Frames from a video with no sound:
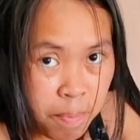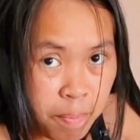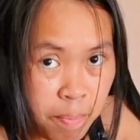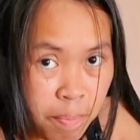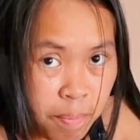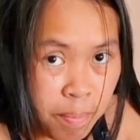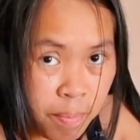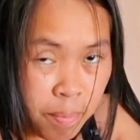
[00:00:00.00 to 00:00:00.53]

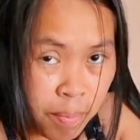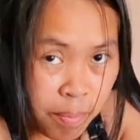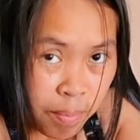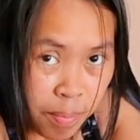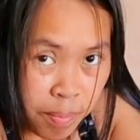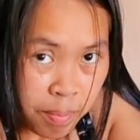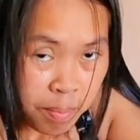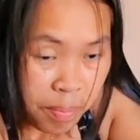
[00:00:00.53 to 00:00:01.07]

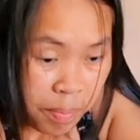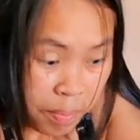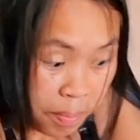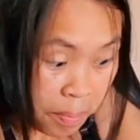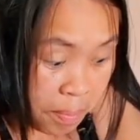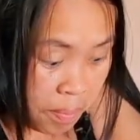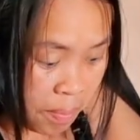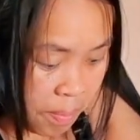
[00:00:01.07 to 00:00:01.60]

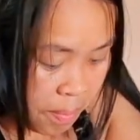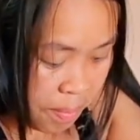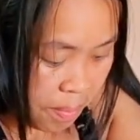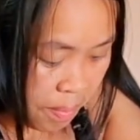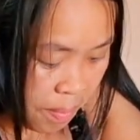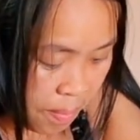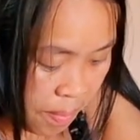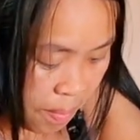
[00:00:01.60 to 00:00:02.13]

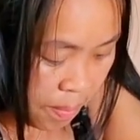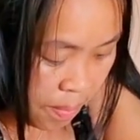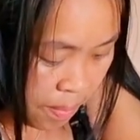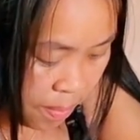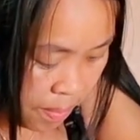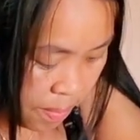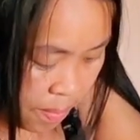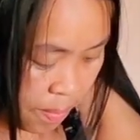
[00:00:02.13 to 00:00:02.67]
Nobody speaks.